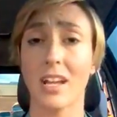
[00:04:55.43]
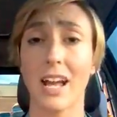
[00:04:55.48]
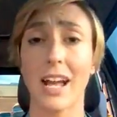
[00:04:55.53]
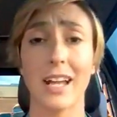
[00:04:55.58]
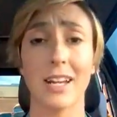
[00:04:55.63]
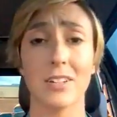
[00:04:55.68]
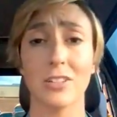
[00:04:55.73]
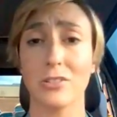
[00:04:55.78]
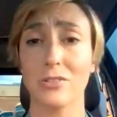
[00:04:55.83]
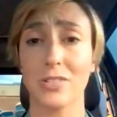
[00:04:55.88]

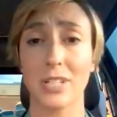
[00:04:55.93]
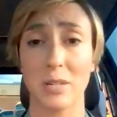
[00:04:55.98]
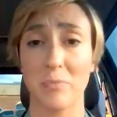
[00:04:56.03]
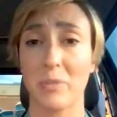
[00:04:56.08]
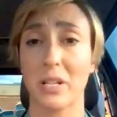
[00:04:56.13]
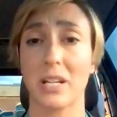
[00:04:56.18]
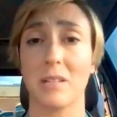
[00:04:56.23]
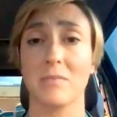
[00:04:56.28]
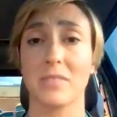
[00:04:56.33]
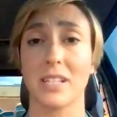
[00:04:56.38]
and your team
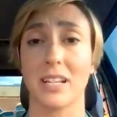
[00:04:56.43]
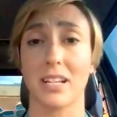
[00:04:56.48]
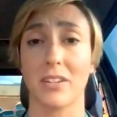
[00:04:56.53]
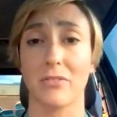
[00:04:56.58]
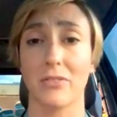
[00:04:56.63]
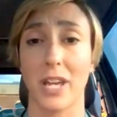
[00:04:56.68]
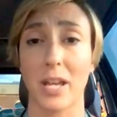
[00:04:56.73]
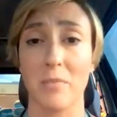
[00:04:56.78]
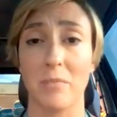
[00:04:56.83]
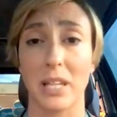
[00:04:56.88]
becomes like a
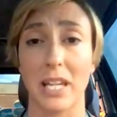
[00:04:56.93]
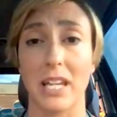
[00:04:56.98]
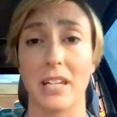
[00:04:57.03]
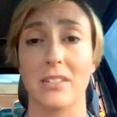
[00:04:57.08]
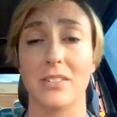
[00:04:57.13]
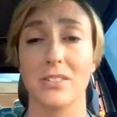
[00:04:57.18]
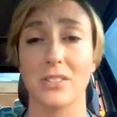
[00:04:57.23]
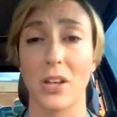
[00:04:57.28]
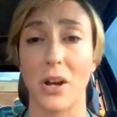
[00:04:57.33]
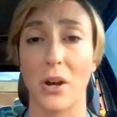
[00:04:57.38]
family.
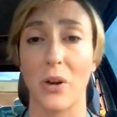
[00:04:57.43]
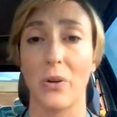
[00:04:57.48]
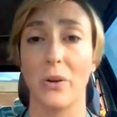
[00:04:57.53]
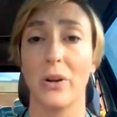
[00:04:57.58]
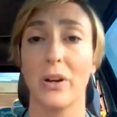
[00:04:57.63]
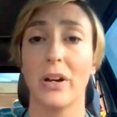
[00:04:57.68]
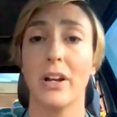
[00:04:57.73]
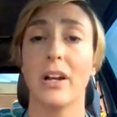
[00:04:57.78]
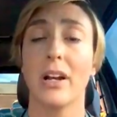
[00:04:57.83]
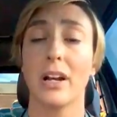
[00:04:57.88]
So
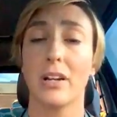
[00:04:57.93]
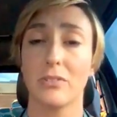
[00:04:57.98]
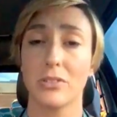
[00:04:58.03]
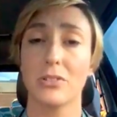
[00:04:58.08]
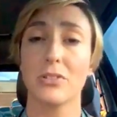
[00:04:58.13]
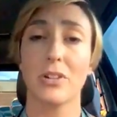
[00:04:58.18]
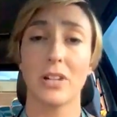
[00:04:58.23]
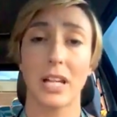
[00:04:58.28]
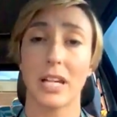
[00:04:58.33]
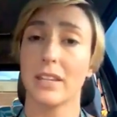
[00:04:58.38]
if
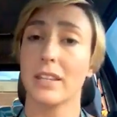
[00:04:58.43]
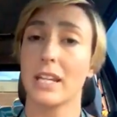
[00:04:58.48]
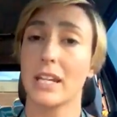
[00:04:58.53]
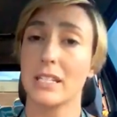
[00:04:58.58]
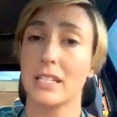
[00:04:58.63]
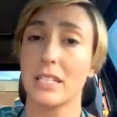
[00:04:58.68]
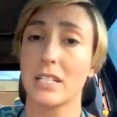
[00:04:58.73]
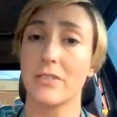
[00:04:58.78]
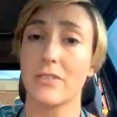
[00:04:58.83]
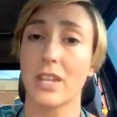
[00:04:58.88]
you don't like the
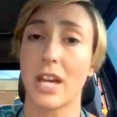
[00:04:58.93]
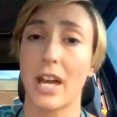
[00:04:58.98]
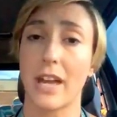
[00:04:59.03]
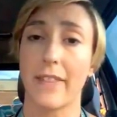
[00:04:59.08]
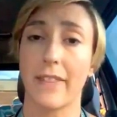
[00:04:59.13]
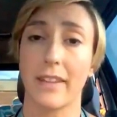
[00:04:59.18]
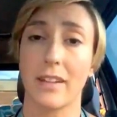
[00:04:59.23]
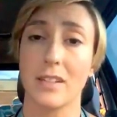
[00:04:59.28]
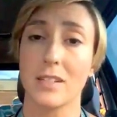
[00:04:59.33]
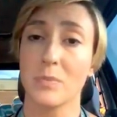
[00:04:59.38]
idea of
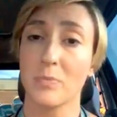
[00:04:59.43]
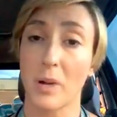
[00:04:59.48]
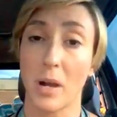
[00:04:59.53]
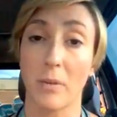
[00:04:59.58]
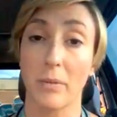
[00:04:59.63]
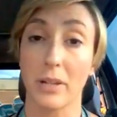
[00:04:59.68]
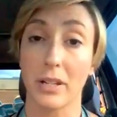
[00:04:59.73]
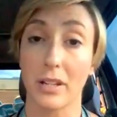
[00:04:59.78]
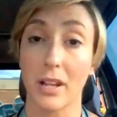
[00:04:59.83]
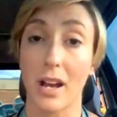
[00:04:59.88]
that, then it's probably